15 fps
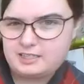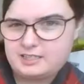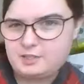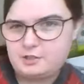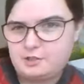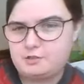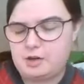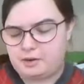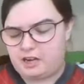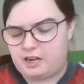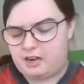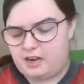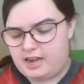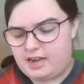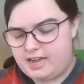to
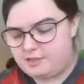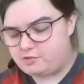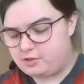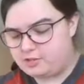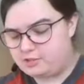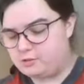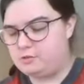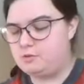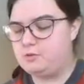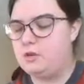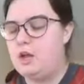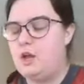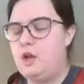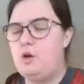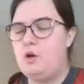apply the drizzle
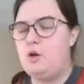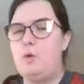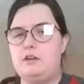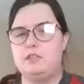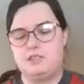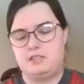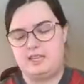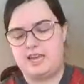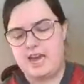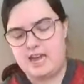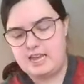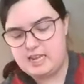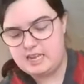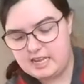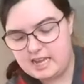whilst the
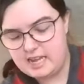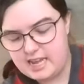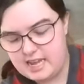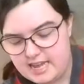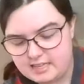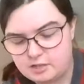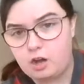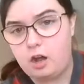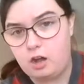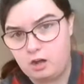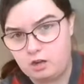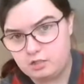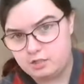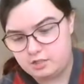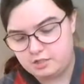cake is
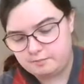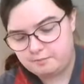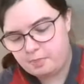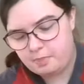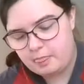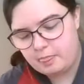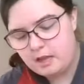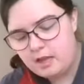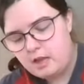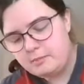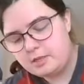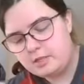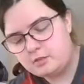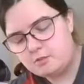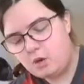hot.
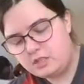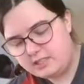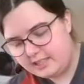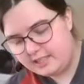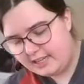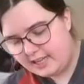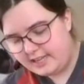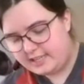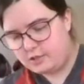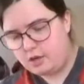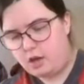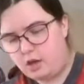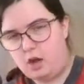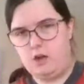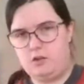Because whilst the cake is
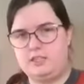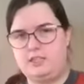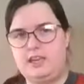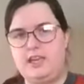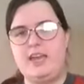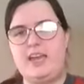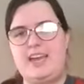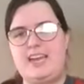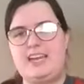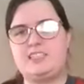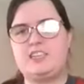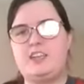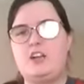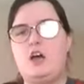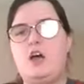hot, it's
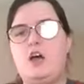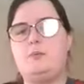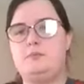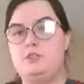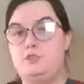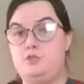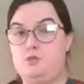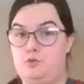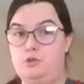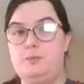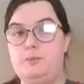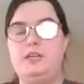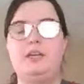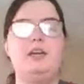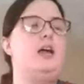going to absorb.
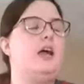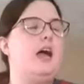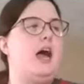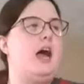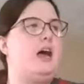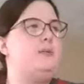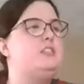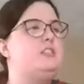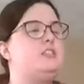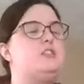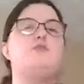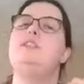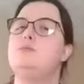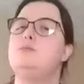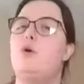It's the
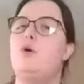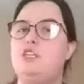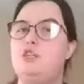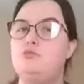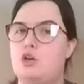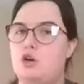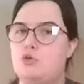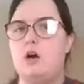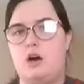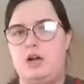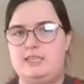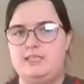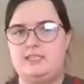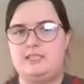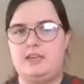reason why you don't
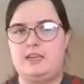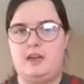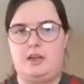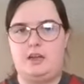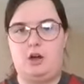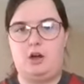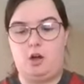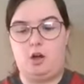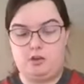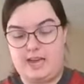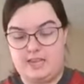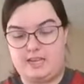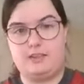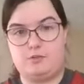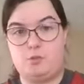ice a hot
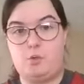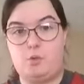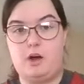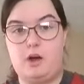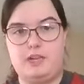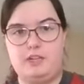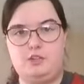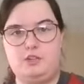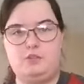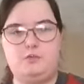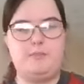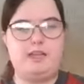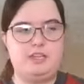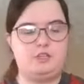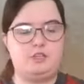cake. It's why you
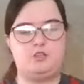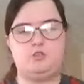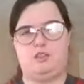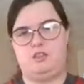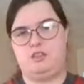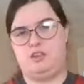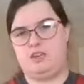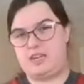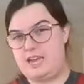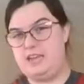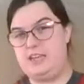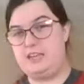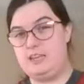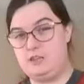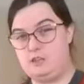make sure that the
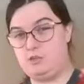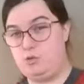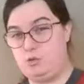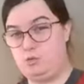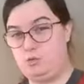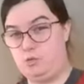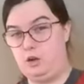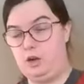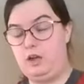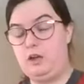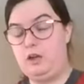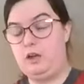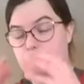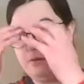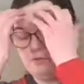cake is cool
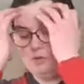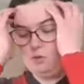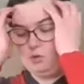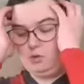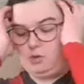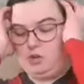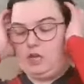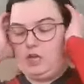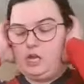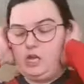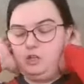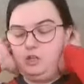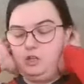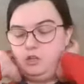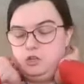before
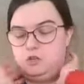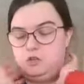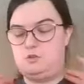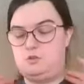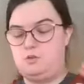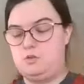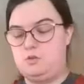you